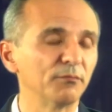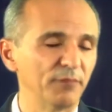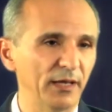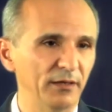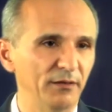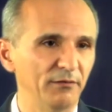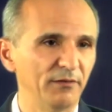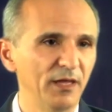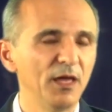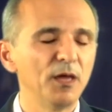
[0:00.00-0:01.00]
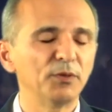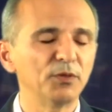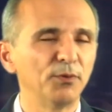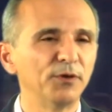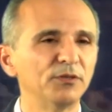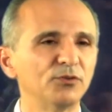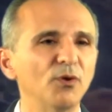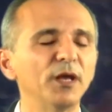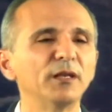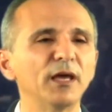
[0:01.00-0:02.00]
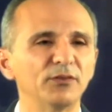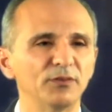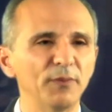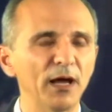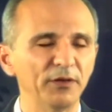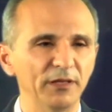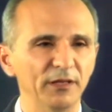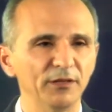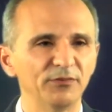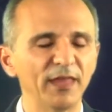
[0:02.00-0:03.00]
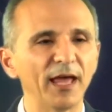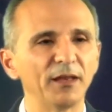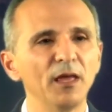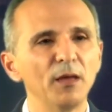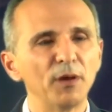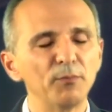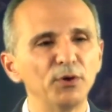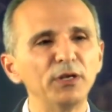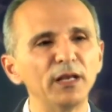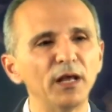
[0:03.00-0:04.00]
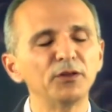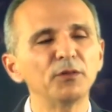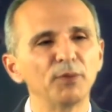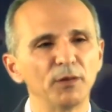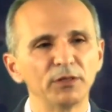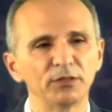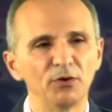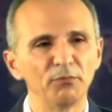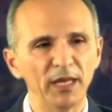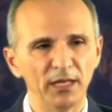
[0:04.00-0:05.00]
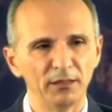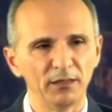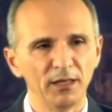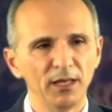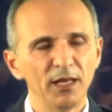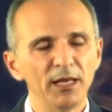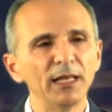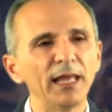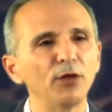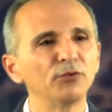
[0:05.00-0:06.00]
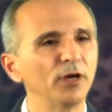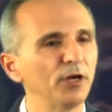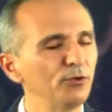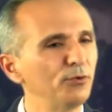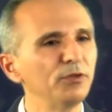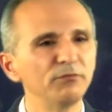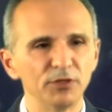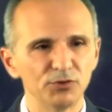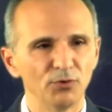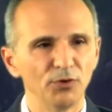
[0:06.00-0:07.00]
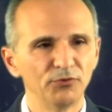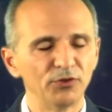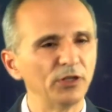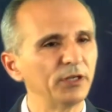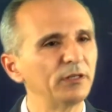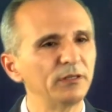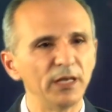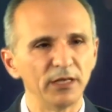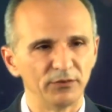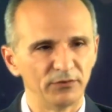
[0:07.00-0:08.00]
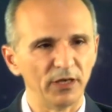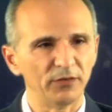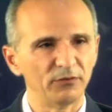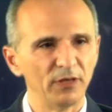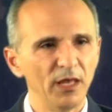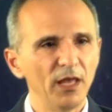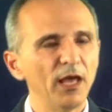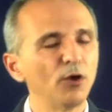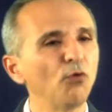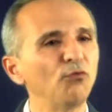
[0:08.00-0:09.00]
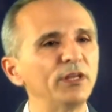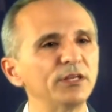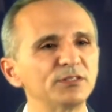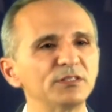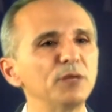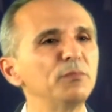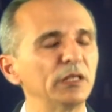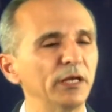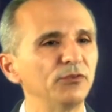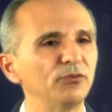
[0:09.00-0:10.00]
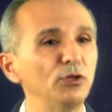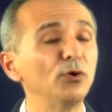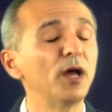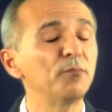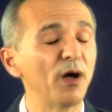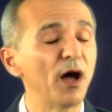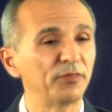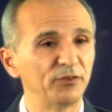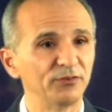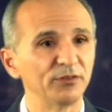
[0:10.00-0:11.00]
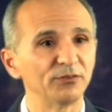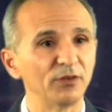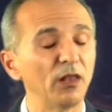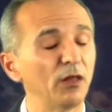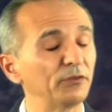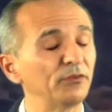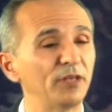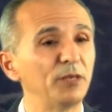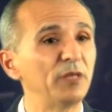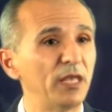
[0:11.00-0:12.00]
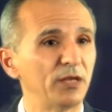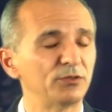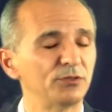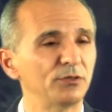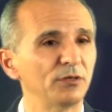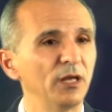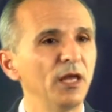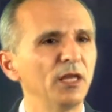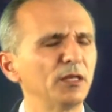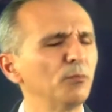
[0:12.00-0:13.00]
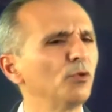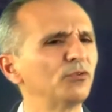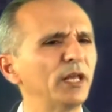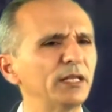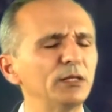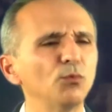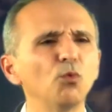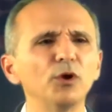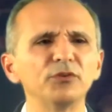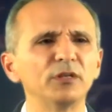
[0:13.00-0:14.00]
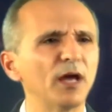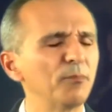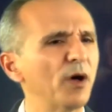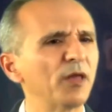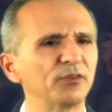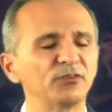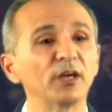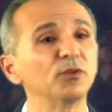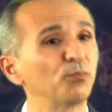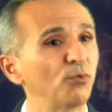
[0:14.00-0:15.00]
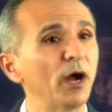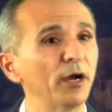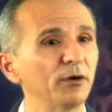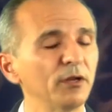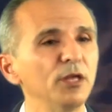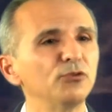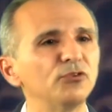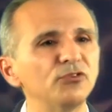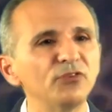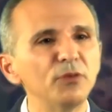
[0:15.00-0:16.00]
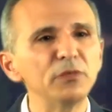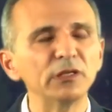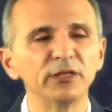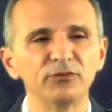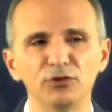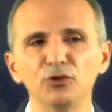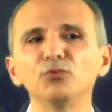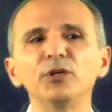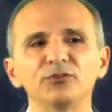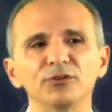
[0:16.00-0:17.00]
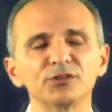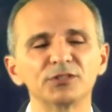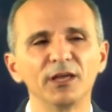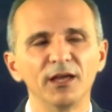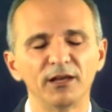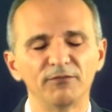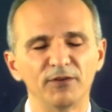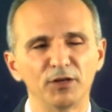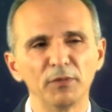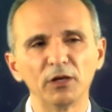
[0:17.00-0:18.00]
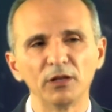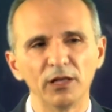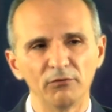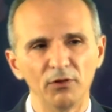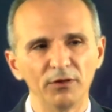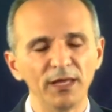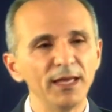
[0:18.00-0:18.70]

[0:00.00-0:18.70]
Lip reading: competitive. But the part that's quite nice about it is that by putting it out in the public domain, it allows other individuals to look at the data sets, and hopefully it stimulates new hypotheses along the same cancer that most likely wasn't hypothesized prior. So it stimulates new research at a fundamental level.